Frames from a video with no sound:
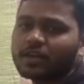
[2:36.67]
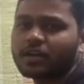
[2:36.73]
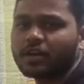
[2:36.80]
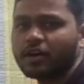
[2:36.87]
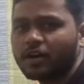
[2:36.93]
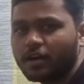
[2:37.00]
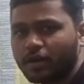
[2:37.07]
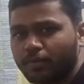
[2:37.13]

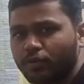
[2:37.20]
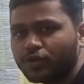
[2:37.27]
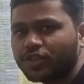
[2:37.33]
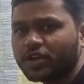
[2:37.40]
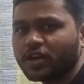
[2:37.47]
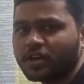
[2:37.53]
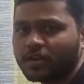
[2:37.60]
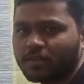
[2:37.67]
above
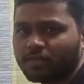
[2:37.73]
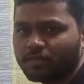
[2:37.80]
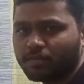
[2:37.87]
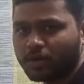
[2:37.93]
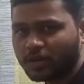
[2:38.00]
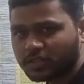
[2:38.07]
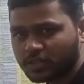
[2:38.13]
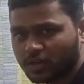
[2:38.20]
the cutoff
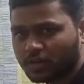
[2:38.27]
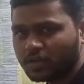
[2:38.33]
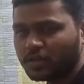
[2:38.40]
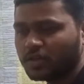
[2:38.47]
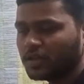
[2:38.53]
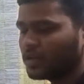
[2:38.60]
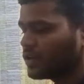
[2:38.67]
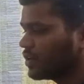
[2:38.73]
marks,
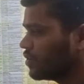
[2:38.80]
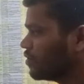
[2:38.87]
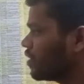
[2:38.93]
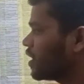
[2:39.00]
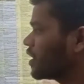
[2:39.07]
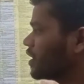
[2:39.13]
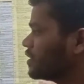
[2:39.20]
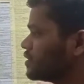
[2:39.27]
you
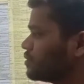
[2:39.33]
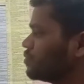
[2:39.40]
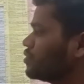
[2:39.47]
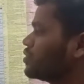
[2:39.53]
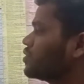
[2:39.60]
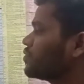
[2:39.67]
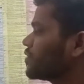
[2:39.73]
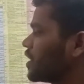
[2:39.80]
are
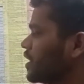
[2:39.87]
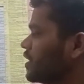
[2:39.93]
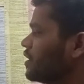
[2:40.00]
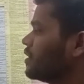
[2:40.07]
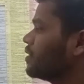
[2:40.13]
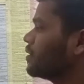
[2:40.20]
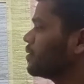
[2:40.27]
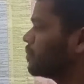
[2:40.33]
eligible to
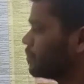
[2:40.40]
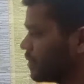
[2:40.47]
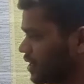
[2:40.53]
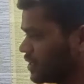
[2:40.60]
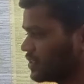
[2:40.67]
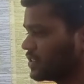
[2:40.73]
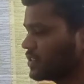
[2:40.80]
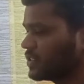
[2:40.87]
write
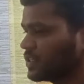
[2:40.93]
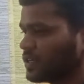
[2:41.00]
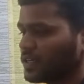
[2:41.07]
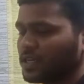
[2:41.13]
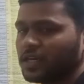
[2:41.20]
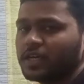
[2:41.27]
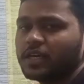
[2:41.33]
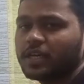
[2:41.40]
mains.
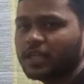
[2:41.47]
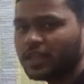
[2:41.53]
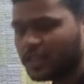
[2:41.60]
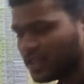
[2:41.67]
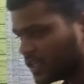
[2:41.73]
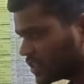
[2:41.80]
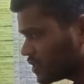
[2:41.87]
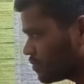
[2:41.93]

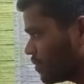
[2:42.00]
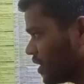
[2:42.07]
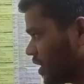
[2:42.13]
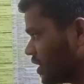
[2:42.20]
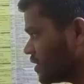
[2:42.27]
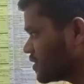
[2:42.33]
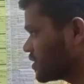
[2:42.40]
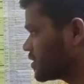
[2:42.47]
In this
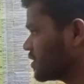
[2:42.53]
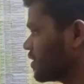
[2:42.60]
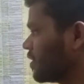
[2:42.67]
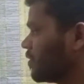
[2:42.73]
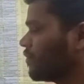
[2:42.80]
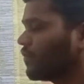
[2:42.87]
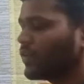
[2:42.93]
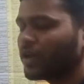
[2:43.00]
mains,
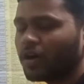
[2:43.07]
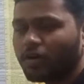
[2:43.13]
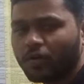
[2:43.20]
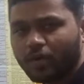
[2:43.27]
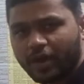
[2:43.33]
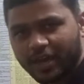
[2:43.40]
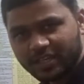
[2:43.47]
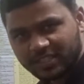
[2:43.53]
we
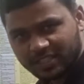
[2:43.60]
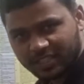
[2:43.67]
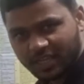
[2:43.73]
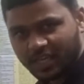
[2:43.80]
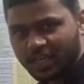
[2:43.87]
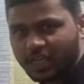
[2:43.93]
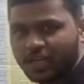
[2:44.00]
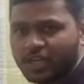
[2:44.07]
have
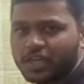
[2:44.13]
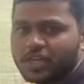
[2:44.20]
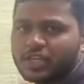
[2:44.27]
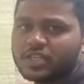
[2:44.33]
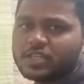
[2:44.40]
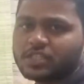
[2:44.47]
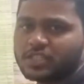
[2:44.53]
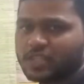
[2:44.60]
essay,
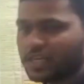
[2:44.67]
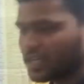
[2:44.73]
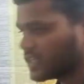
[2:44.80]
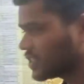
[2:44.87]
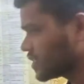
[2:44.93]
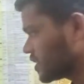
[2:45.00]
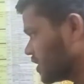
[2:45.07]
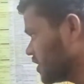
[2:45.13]

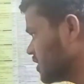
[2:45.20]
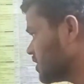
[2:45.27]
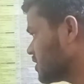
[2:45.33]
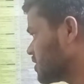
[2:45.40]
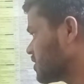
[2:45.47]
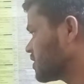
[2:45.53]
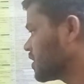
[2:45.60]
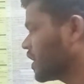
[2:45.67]
general
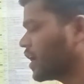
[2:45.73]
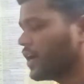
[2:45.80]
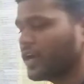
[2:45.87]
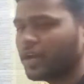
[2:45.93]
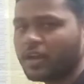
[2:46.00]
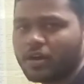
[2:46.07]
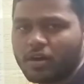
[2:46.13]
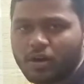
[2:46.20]
studies,
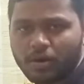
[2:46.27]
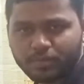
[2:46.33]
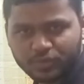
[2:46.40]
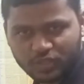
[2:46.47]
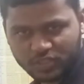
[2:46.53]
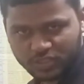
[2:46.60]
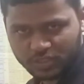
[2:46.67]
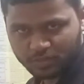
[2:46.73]
and
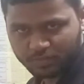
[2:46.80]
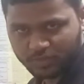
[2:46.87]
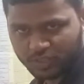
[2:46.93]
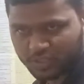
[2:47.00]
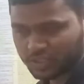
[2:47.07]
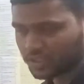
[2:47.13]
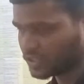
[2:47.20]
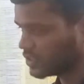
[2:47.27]
optional
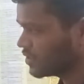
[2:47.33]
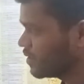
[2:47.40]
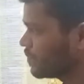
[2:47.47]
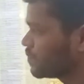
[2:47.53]
subjects.